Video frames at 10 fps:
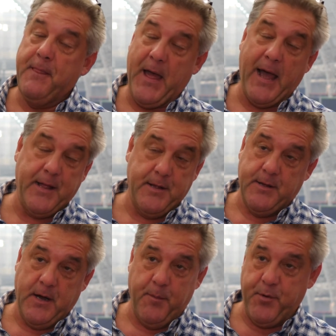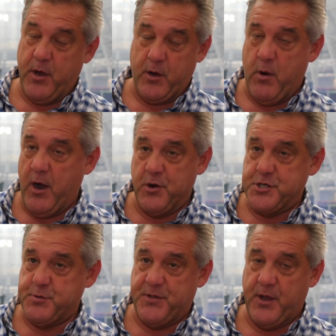that, I'll be quite
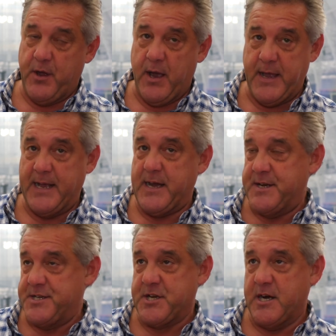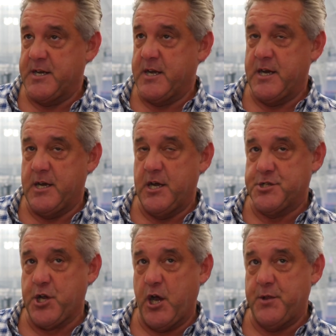honest with you, yeah, I designed a, a
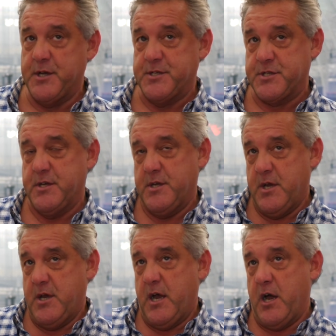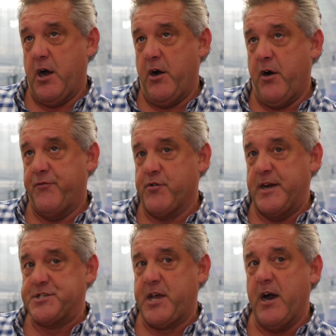show that's of
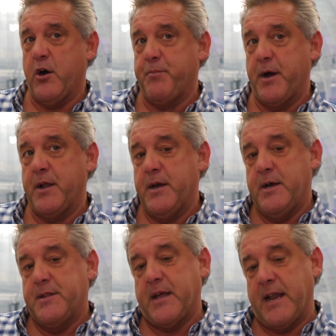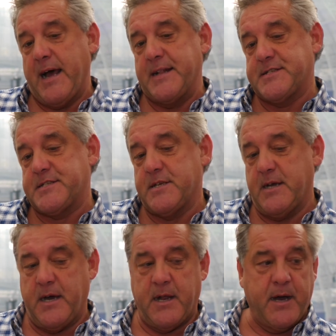great scale, but the lads,
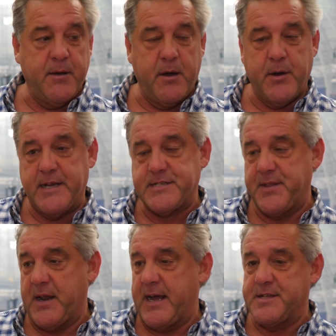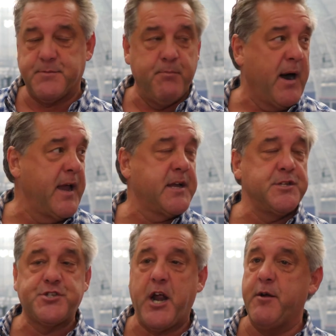and I, when I say the lads, Mike
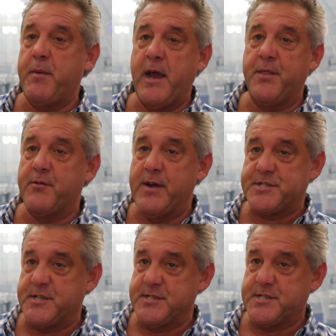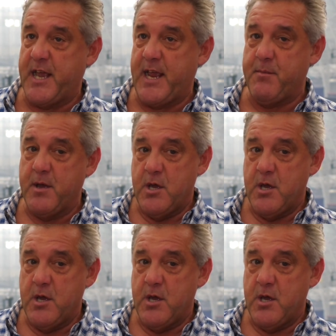and Jeremy and the rest of the team,